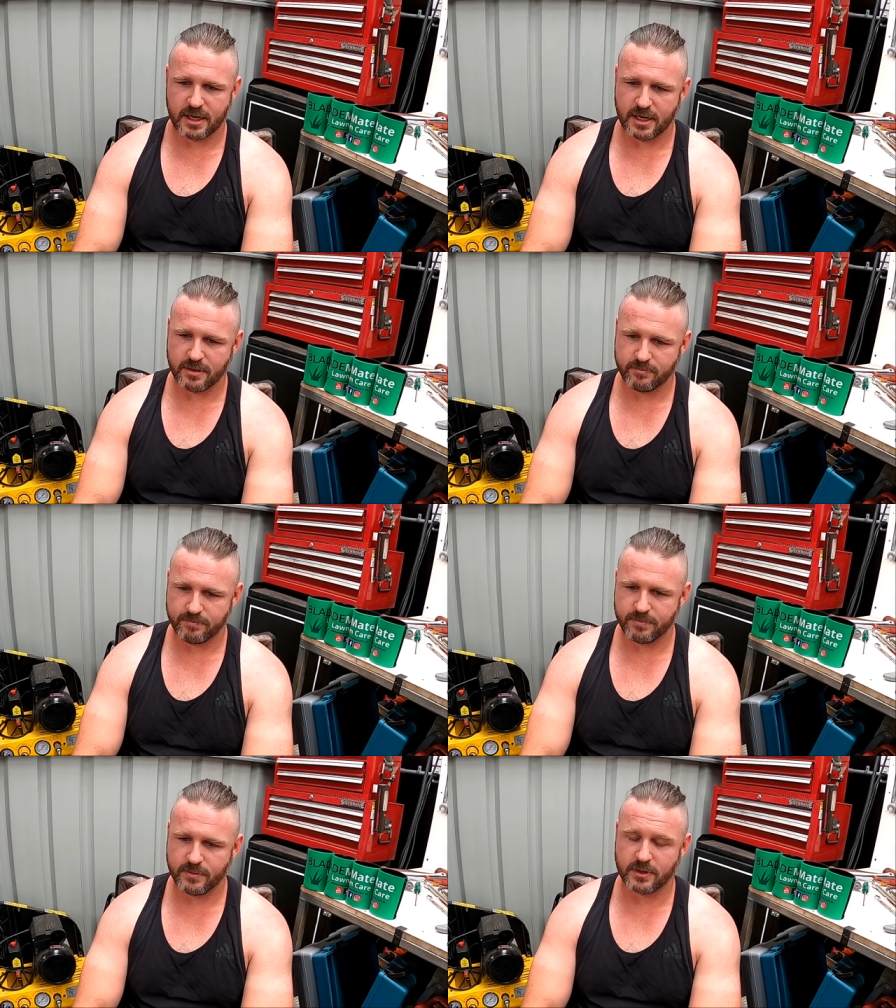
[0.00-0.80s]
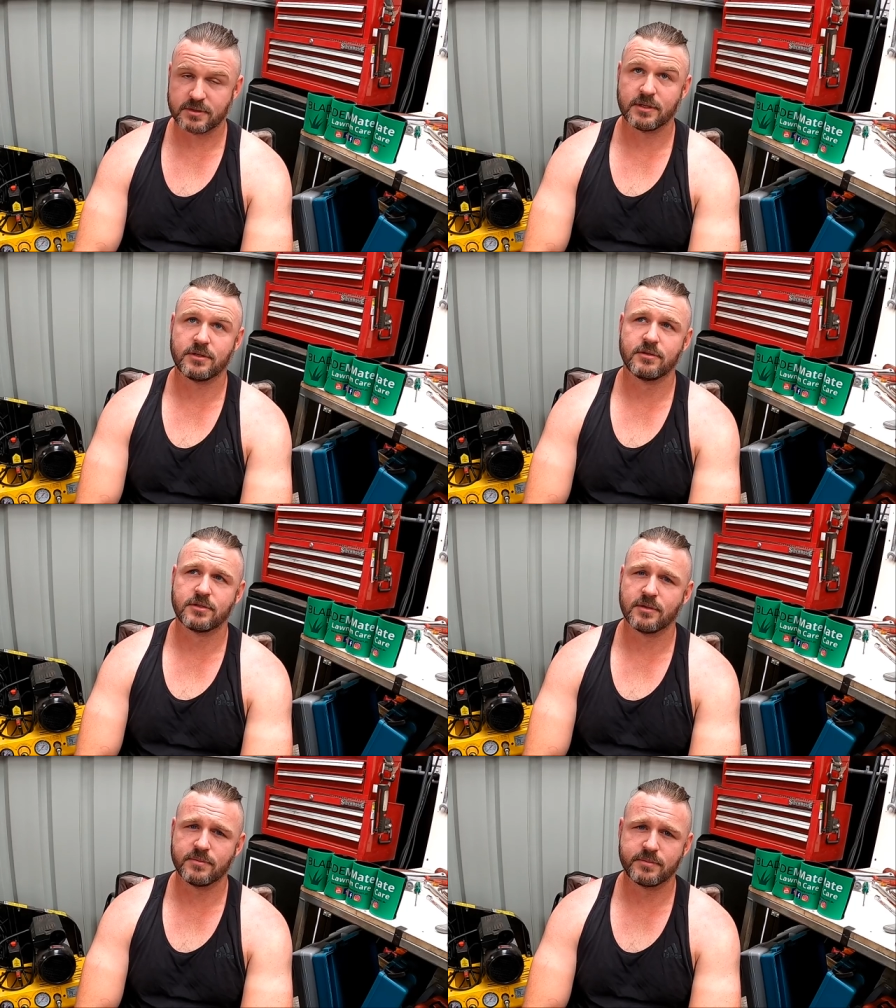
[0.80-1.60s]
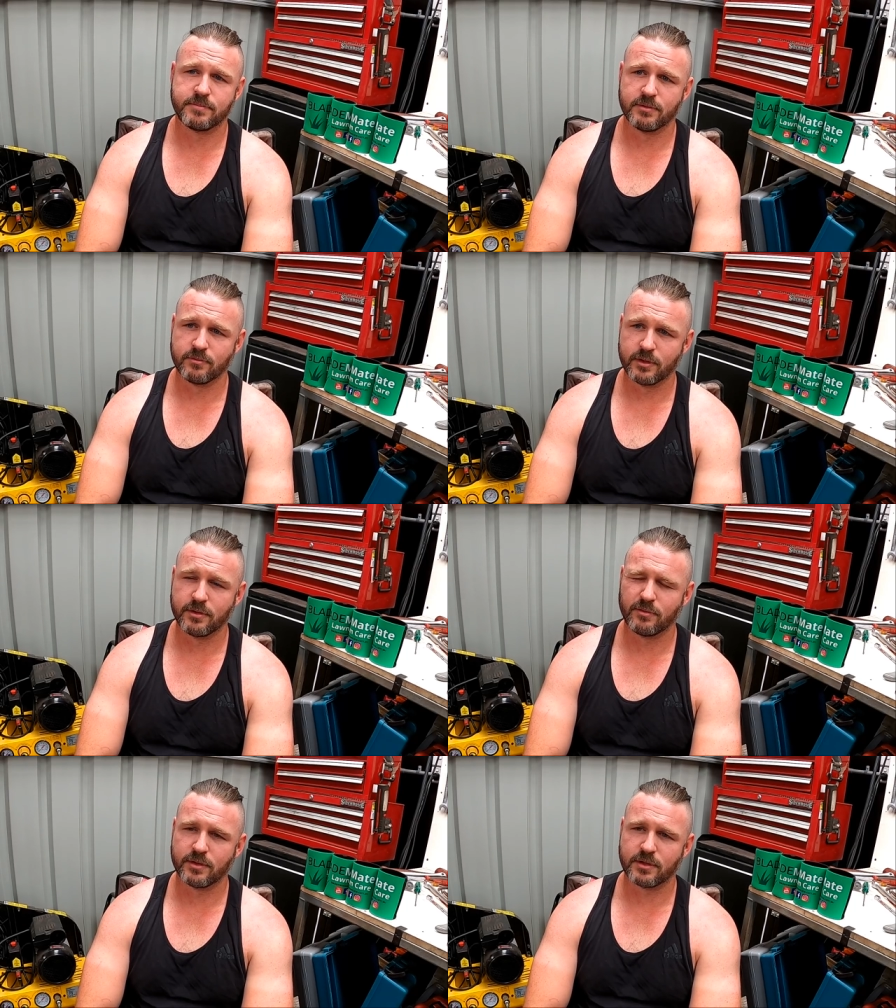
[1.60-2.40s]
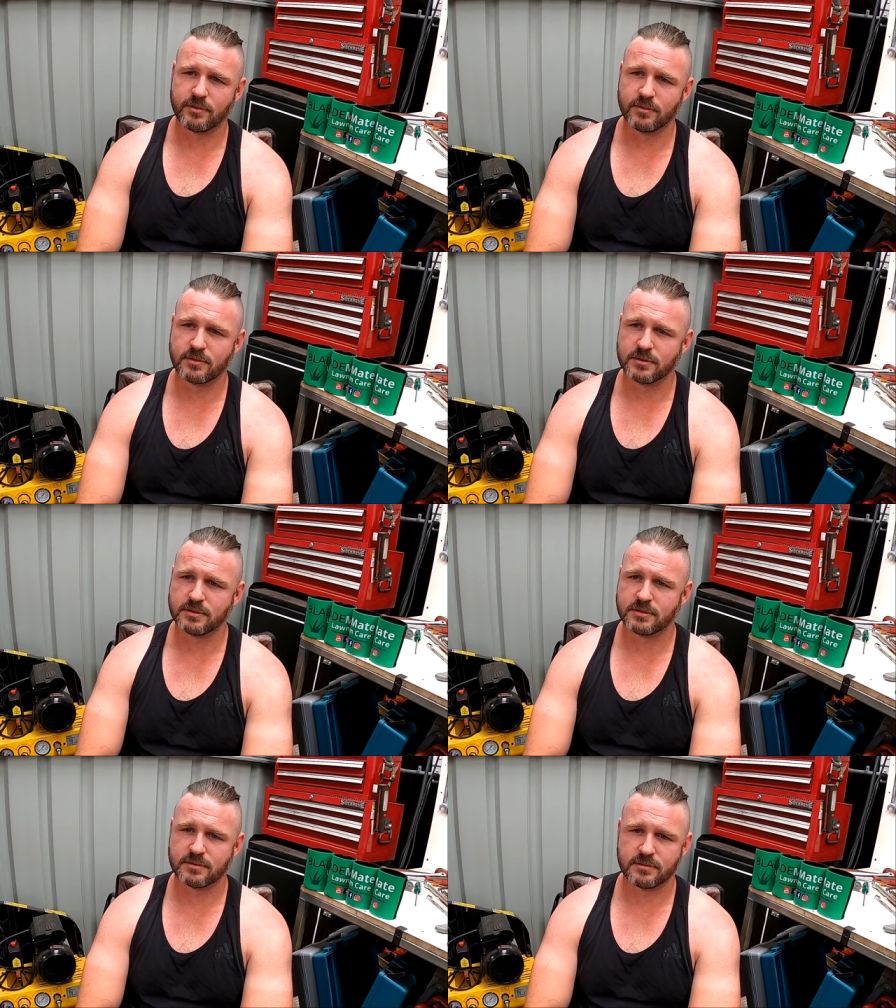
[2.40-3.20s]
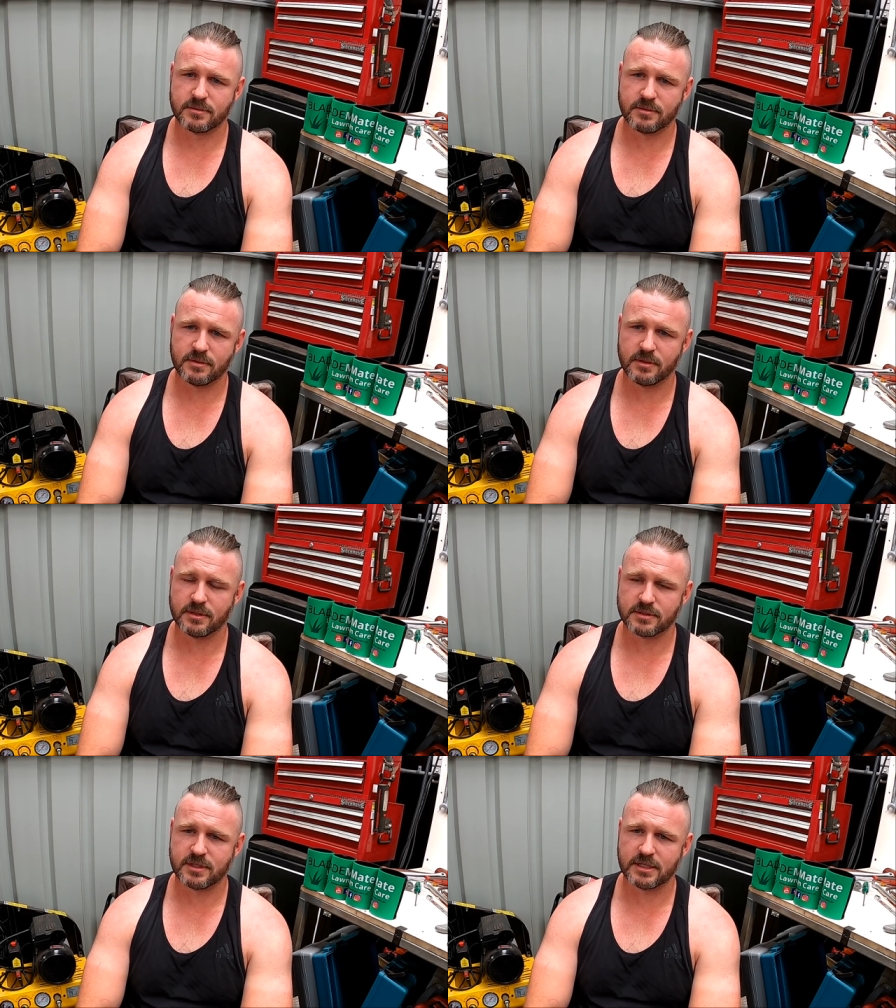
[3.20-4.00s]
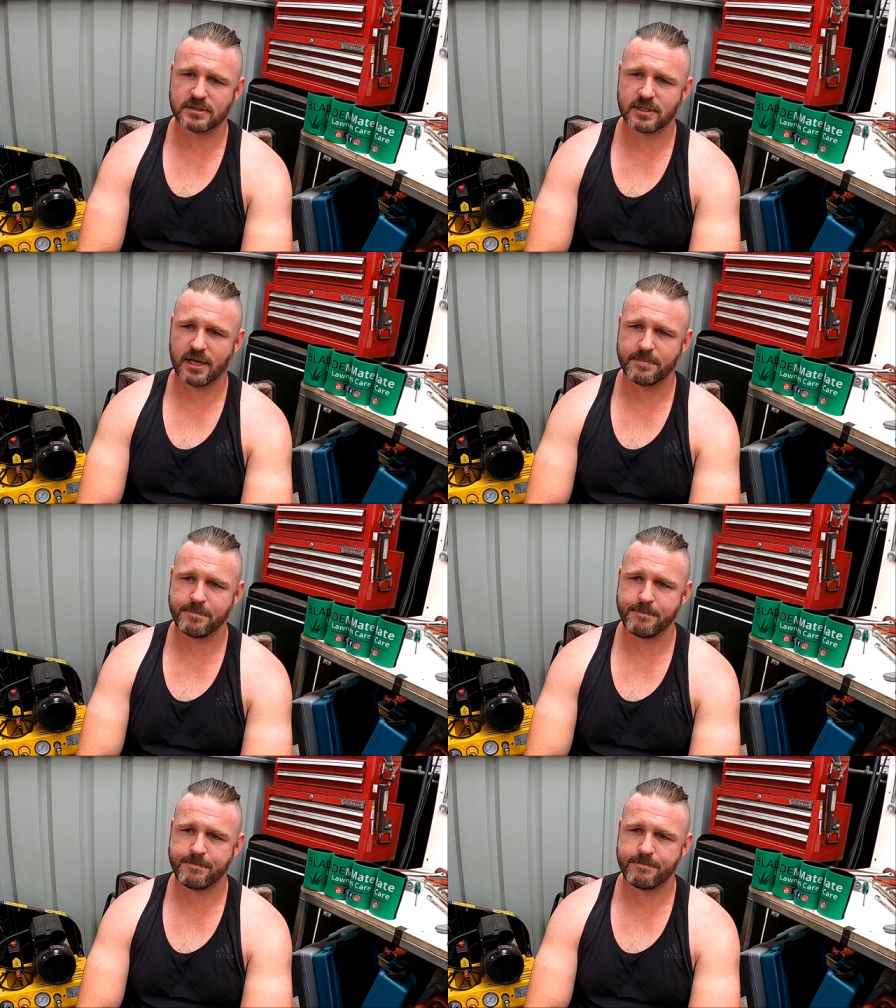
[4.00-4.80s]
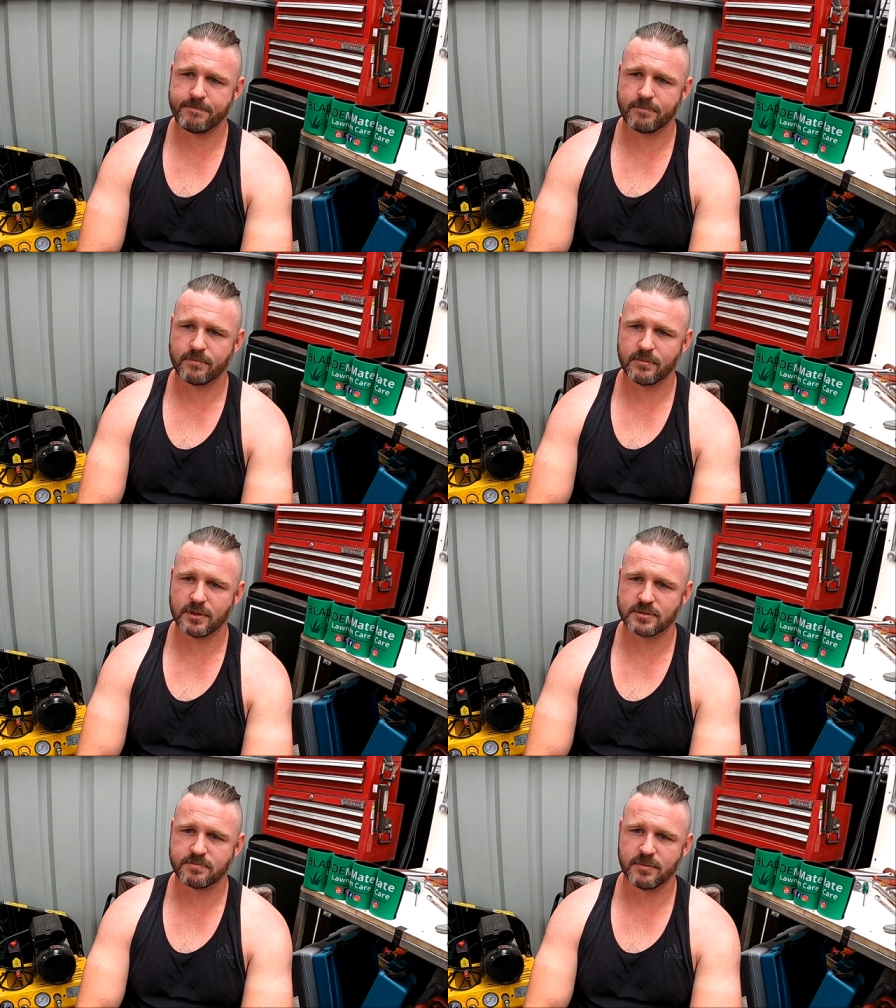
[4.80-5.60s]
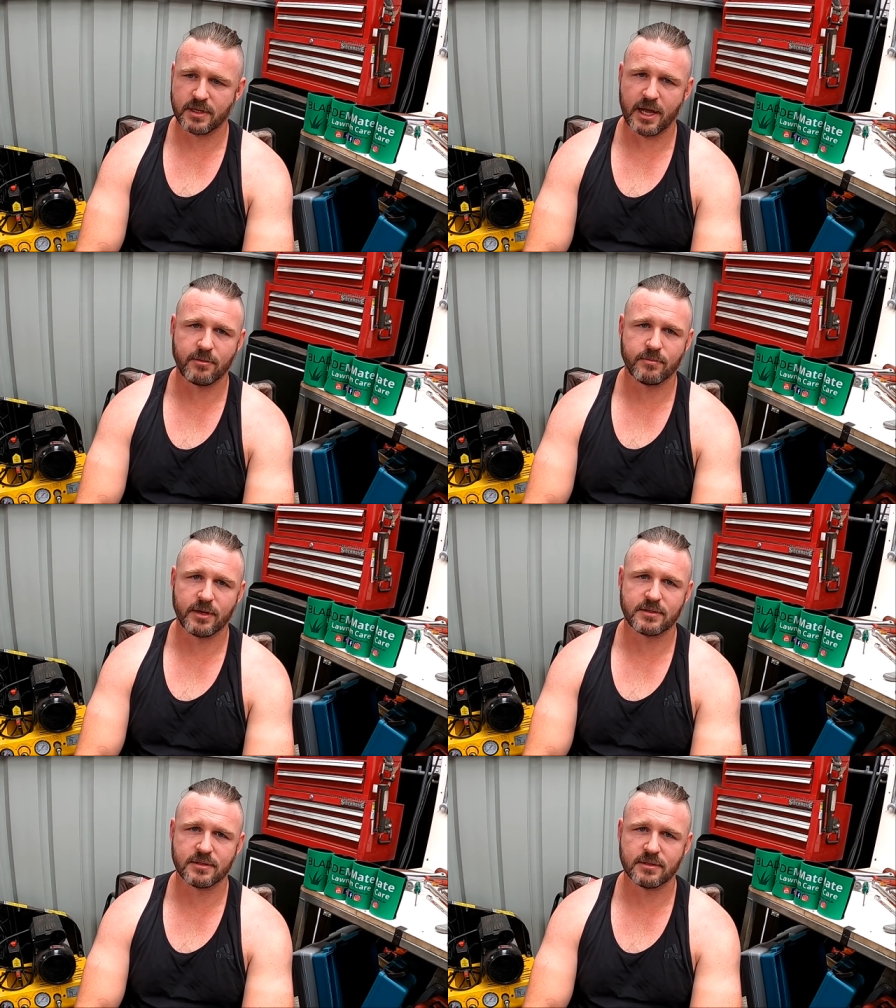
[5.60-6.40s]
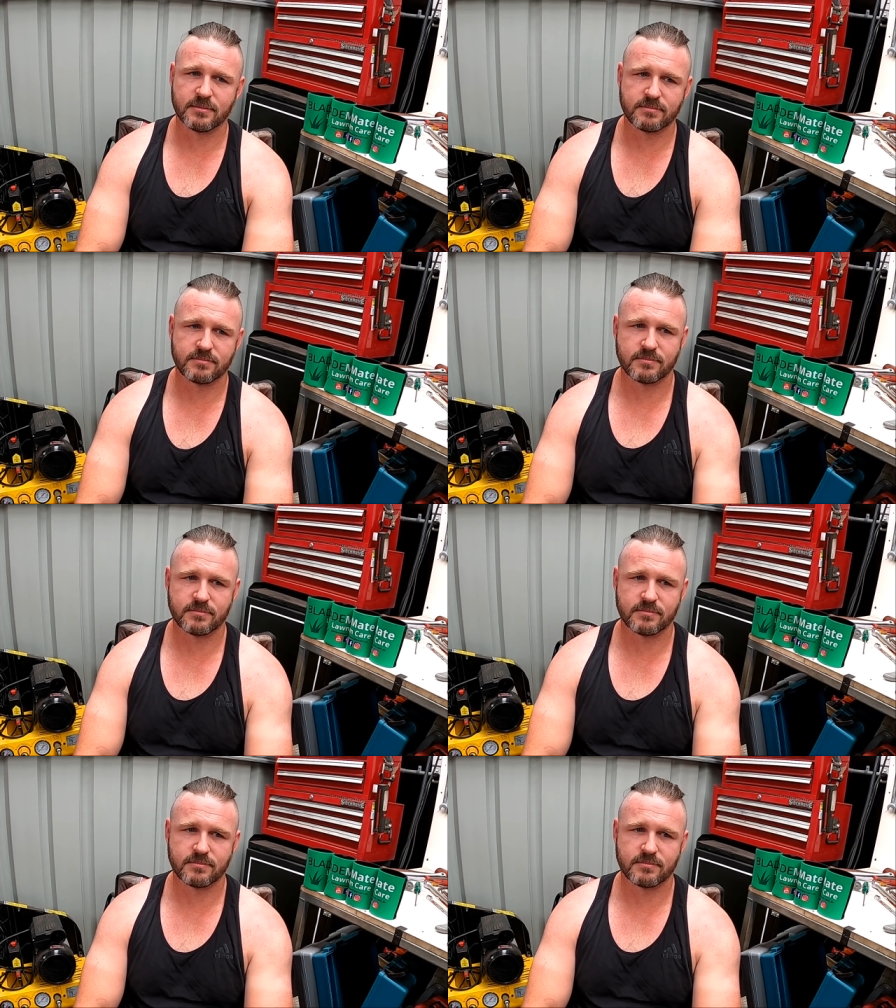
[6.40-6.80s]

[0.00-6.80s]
Uh, like I said, YouTube's been really, really good because, in the sense that it's enabled me to